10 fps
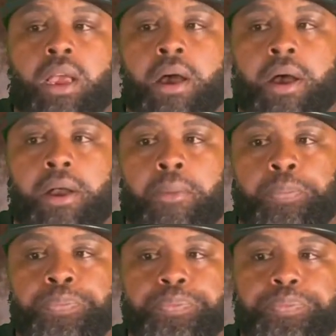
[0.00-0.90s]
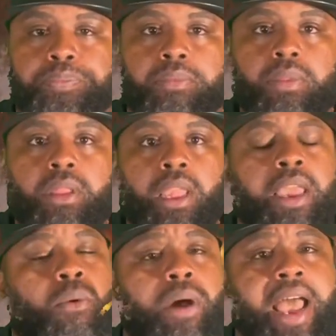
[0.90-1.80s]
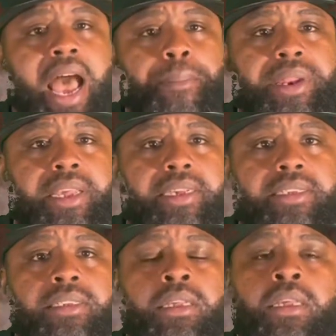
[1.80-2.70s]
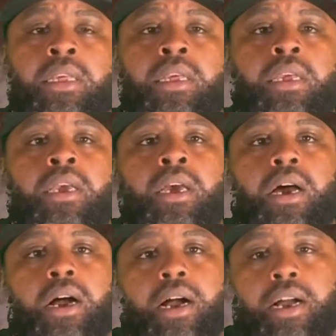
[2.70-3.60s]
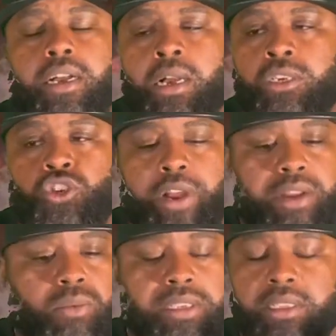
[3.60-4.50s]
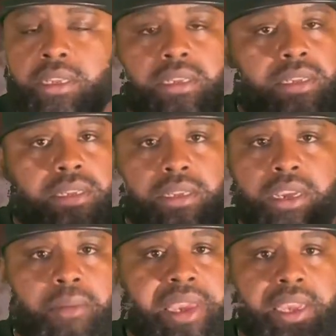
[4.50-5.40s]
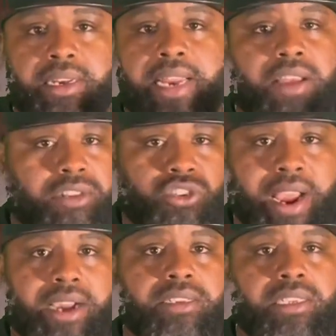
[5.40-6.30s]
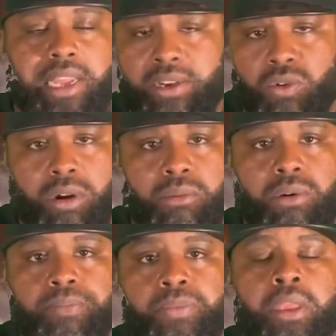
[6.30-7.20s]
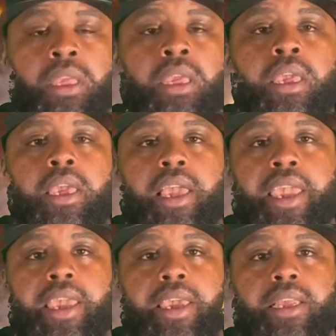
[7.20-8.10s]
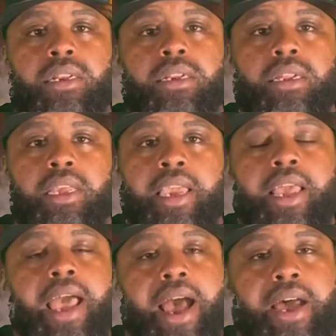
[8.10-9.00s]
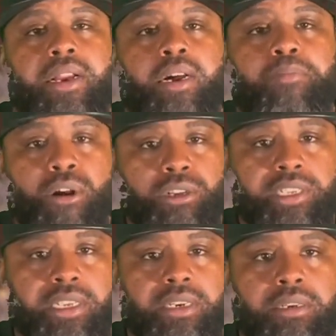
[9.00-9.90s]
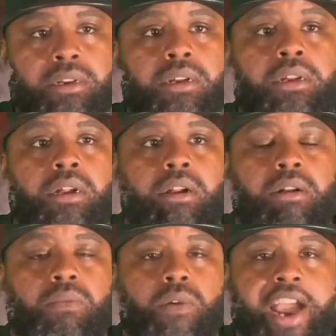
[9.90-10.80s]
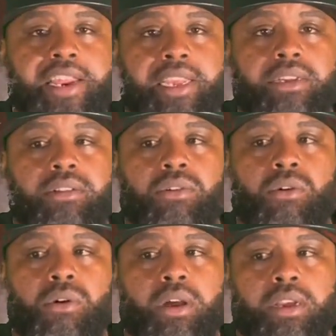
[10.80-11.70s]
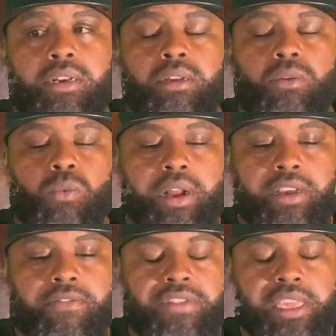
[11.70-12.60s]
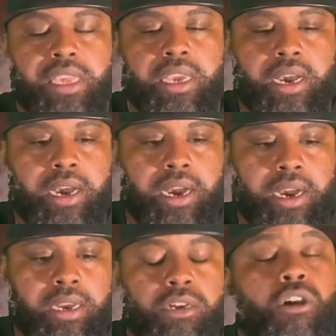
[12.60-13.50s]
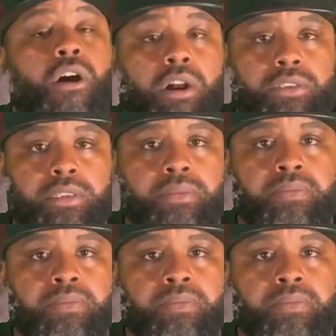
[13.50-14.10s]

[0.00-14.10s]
And what happened is a train was coming down the tracks like normal, and it had a person riding on one of the cars.